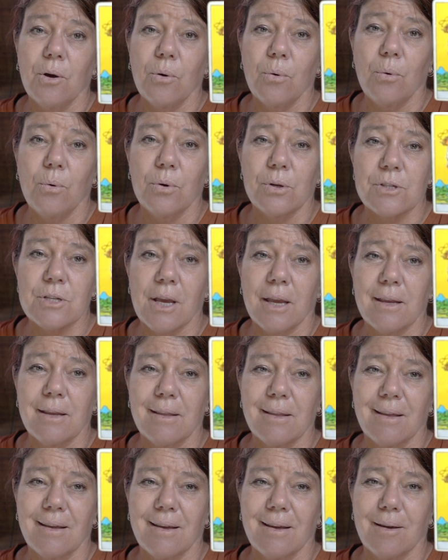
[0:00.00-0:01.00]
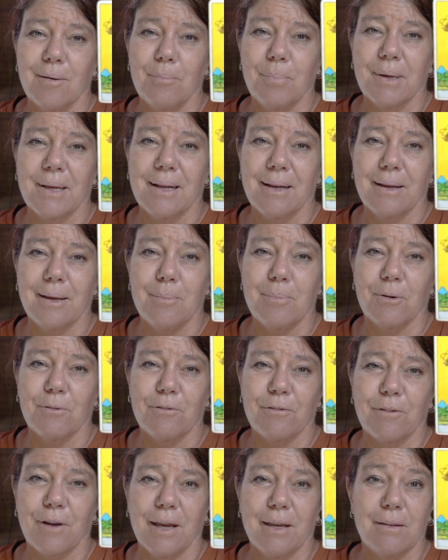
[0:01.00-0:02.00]
or taking a big leap of
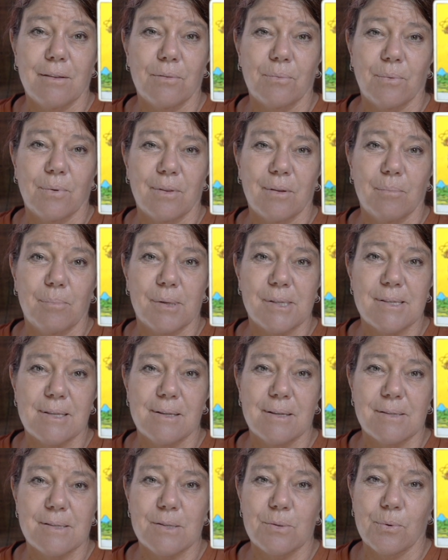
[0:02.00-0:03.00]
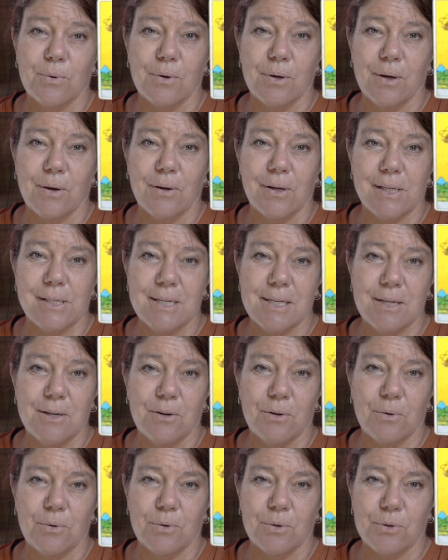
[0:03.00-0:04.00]
faith with a business or an
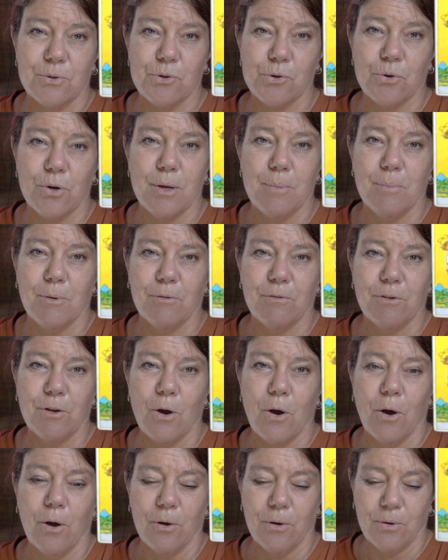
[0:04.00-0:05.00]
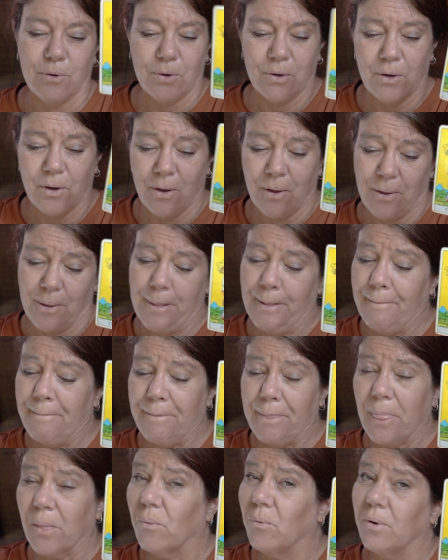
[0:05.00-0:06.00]
idea or a dream of your own,
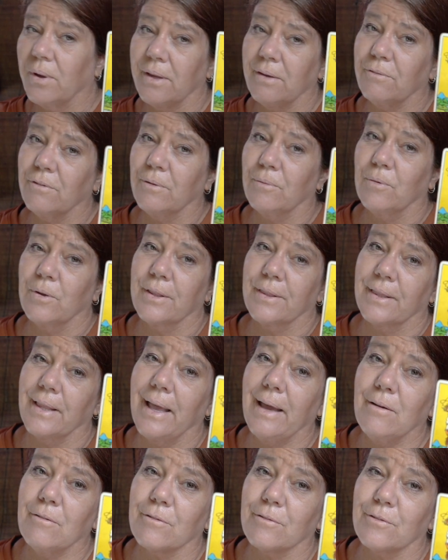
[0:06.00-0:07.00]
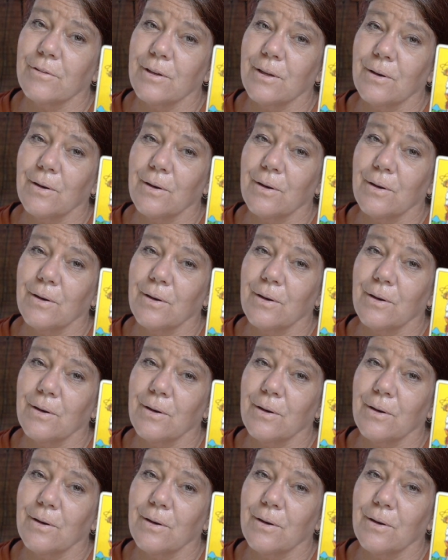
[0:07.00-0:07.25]
or even with love.